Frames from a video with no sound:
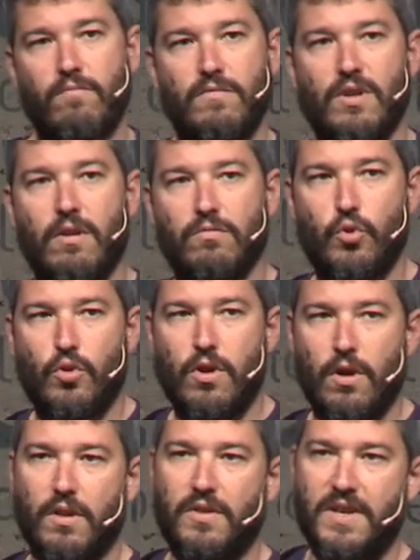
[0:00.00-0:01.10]
you know, to
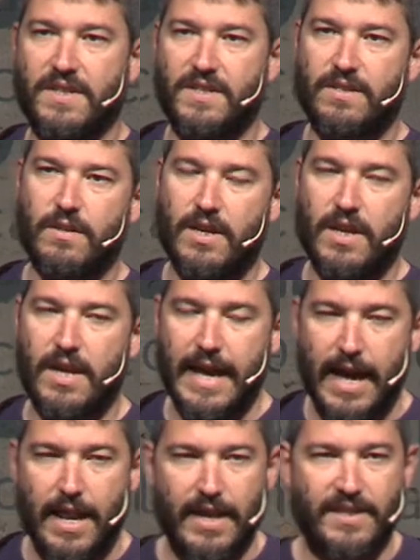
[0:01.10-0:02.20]
call this
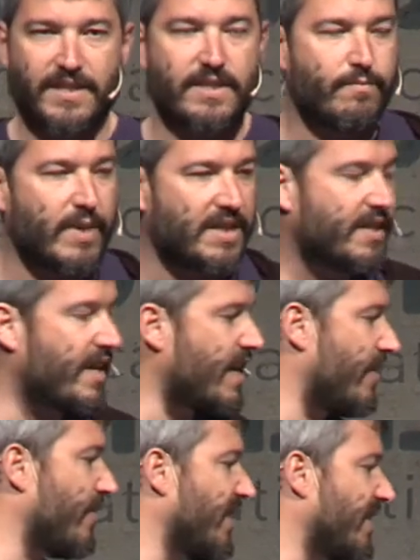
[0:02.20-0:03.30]
headless, but
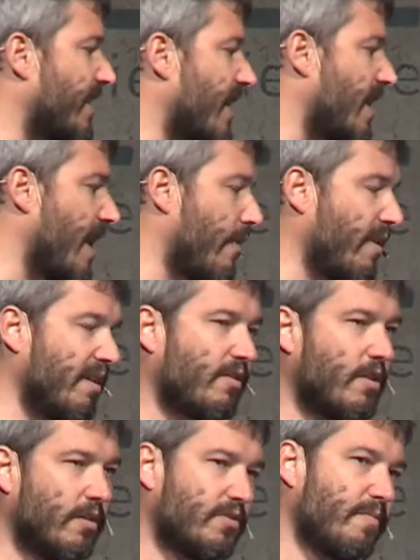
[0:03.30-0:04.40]
there is now a
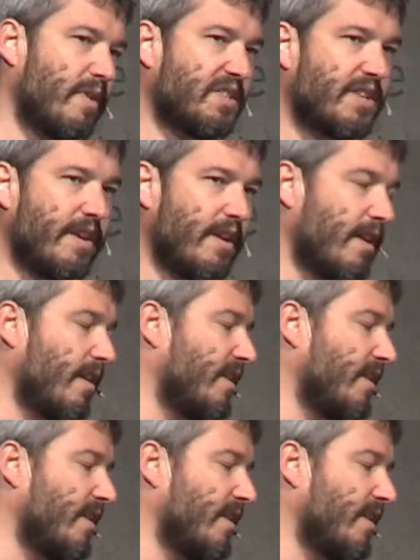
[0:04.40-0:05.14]
controversy, a